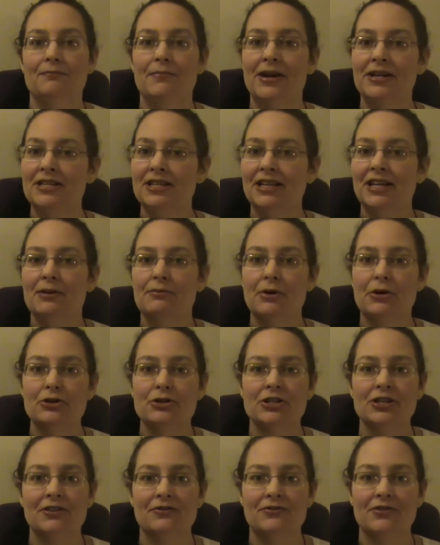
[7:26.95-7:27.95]
Mentally,
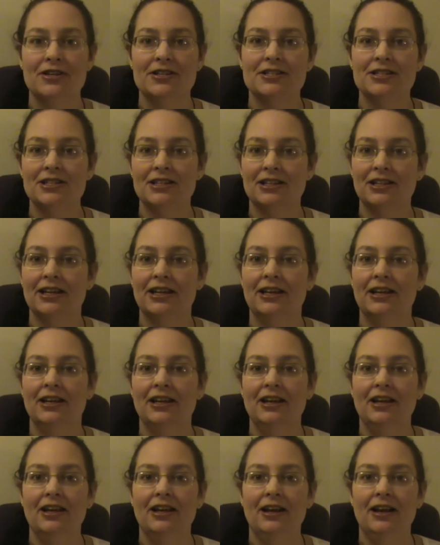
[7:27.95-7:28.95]
emotionally,
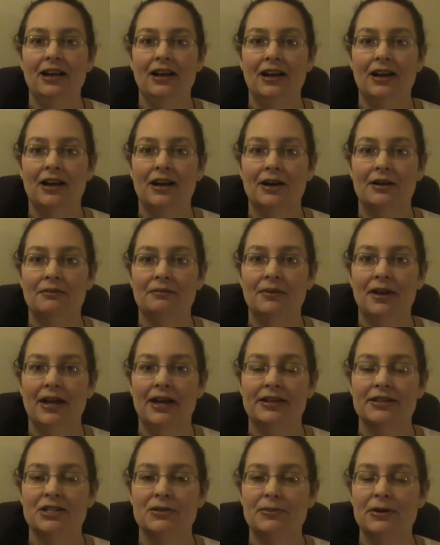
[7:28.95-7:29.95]
physically,
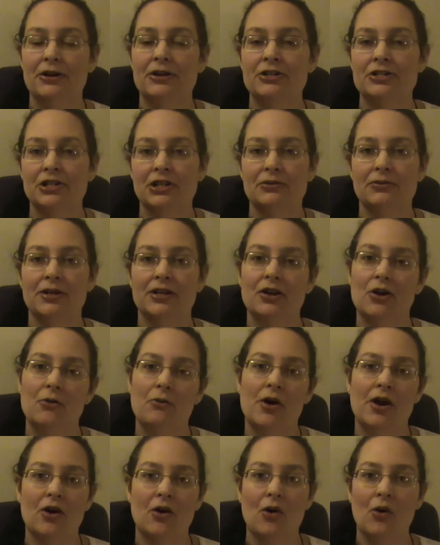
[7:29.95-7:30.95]
and spiritually, we
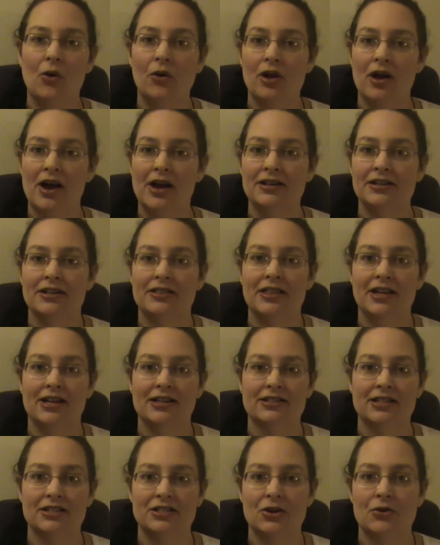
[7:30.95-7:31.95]
don't want to hold on to
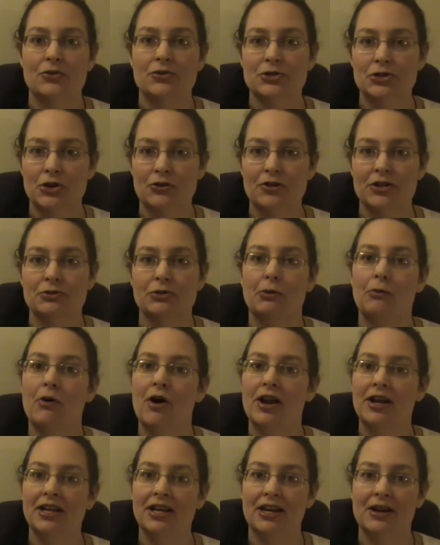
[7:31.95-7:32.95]
things that don't serve us. We
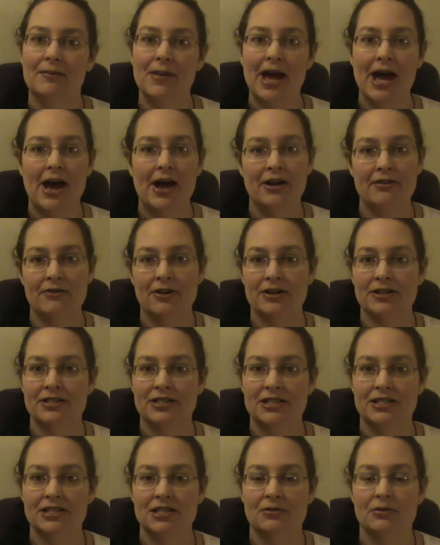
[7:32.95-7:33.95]
want to get them out of our
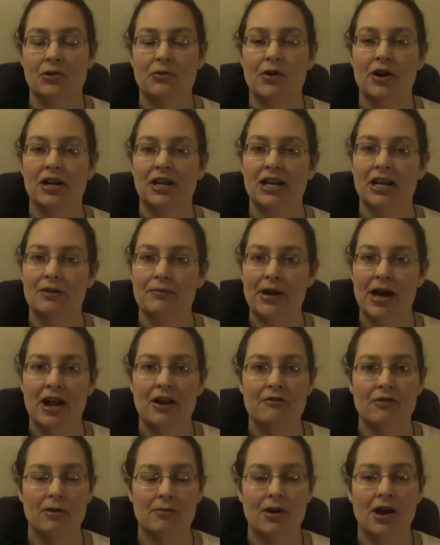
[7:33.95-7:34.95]
system. We want to get them
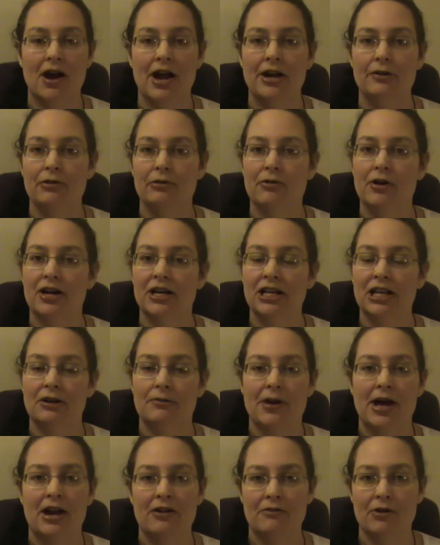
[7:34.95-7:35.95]
out of our mind. We want to
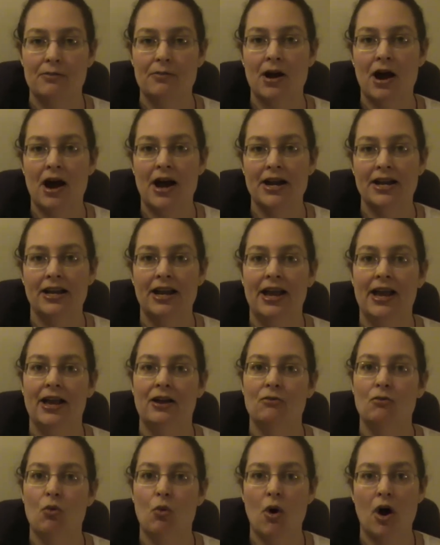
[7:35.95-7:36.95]
get them out of our body.
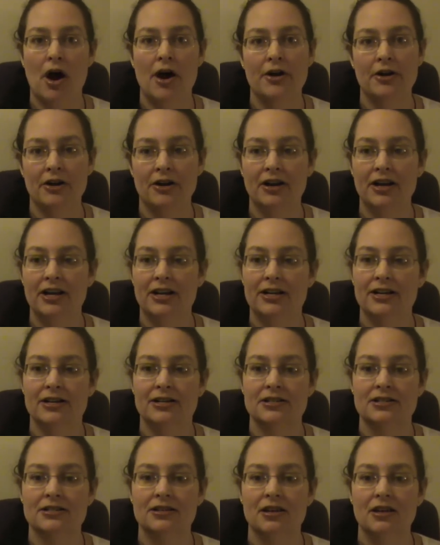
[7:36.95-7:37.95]
And water
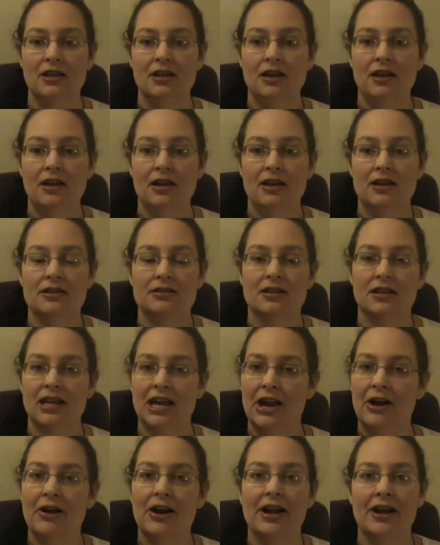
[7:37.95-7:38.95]
is
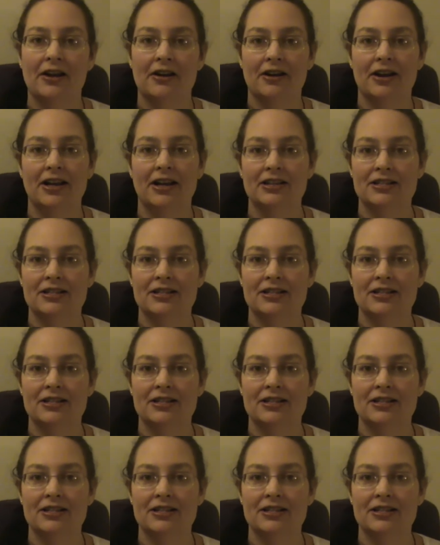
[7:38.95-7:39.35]
a carrier.